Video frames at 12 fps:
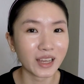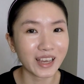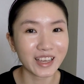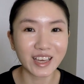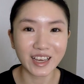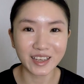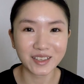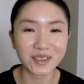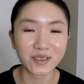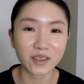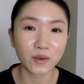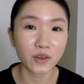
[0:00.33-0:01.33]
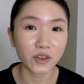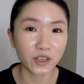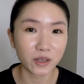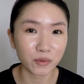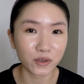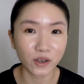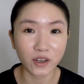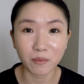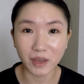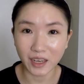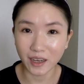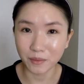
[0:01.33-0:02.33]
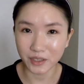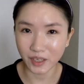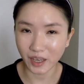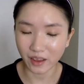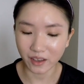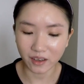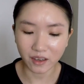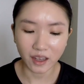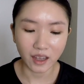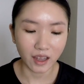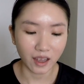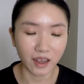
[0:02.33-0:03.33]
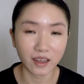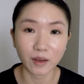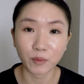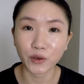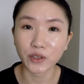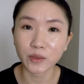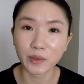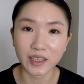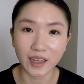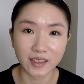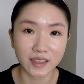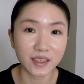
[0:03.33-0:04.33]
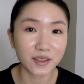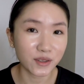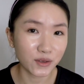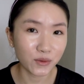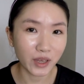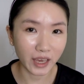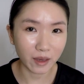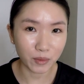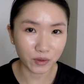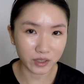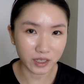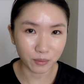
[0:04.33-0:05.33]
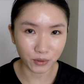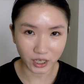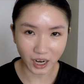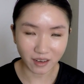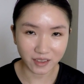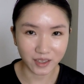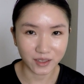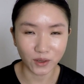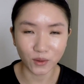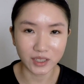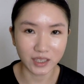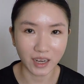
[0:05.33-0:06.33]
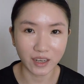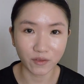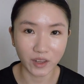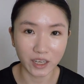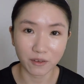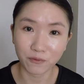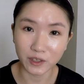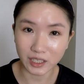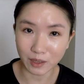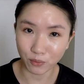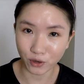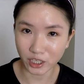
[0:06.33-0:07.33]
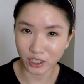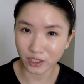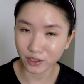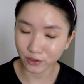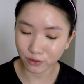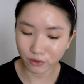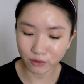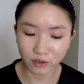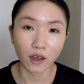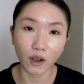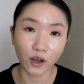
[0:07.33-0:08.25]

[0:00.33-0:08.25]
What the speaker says: Hey guys, today we're going to put on makeup together and I'm going to be testing new Kbeauty products, so it's kind of like a first impression too.